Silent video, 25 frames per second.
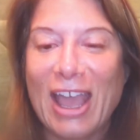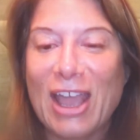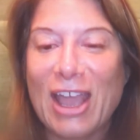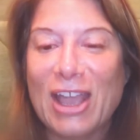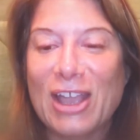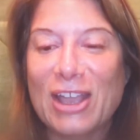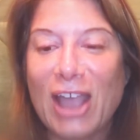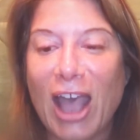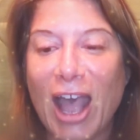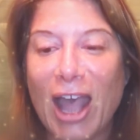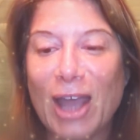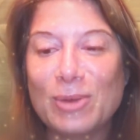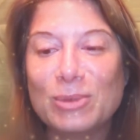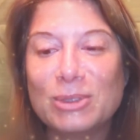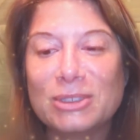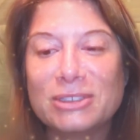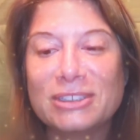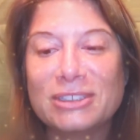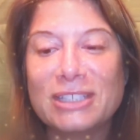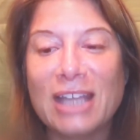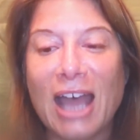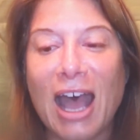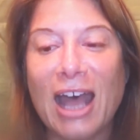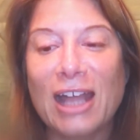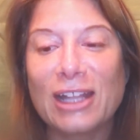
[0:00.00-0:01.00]
God will
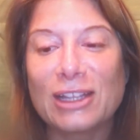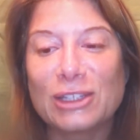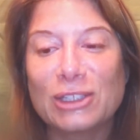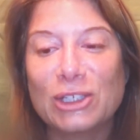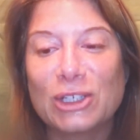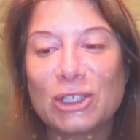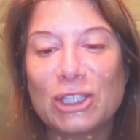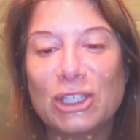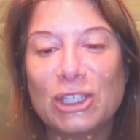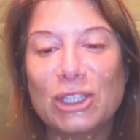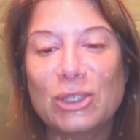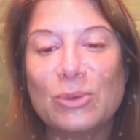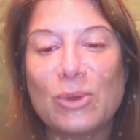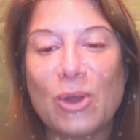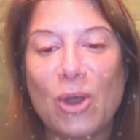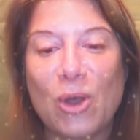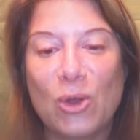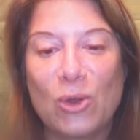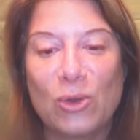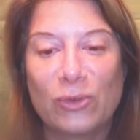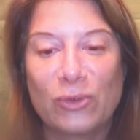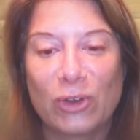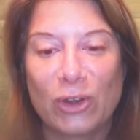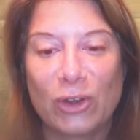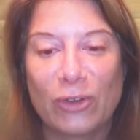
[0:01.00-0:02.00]
not look you
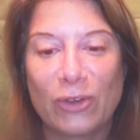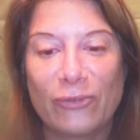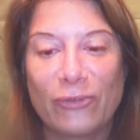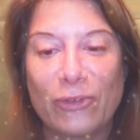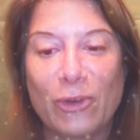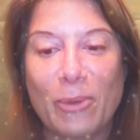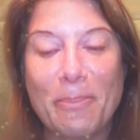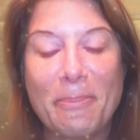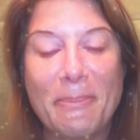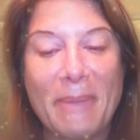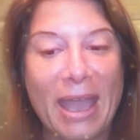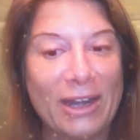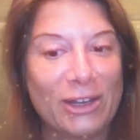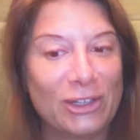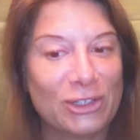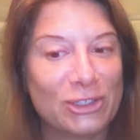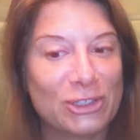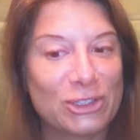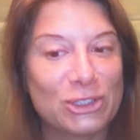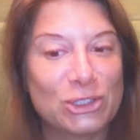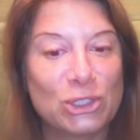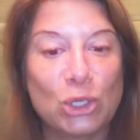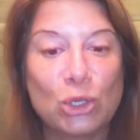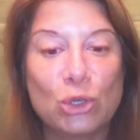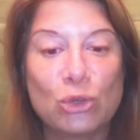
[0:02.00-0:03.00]
over for
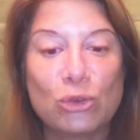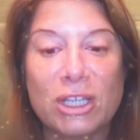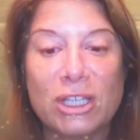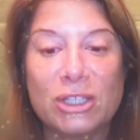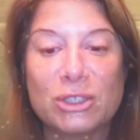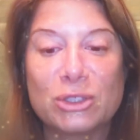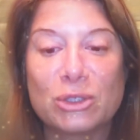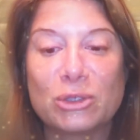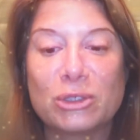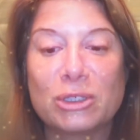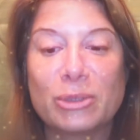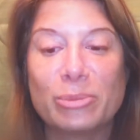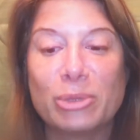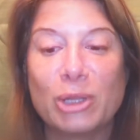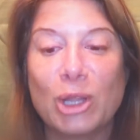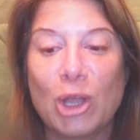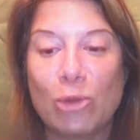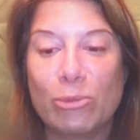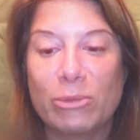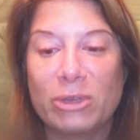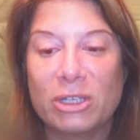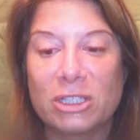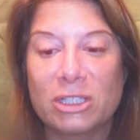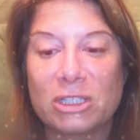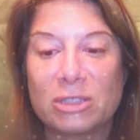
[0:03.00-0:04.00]
medals, degrees, or
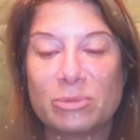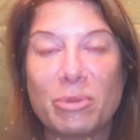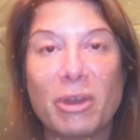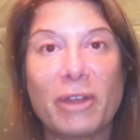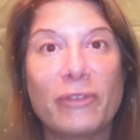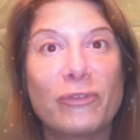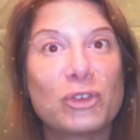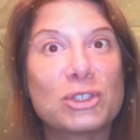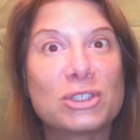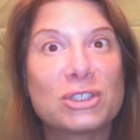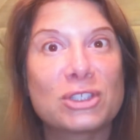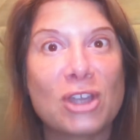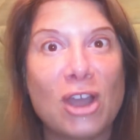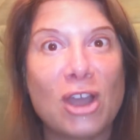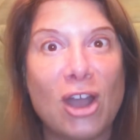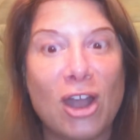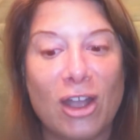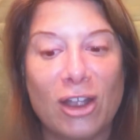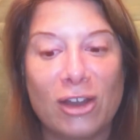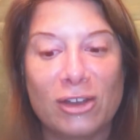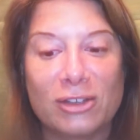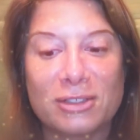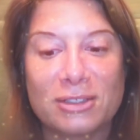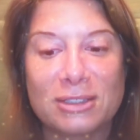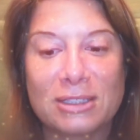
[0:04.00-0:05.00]
diplomas, but for
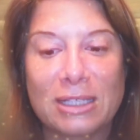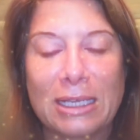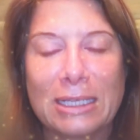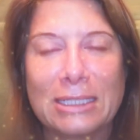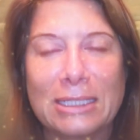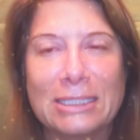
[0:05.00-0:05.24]
scars.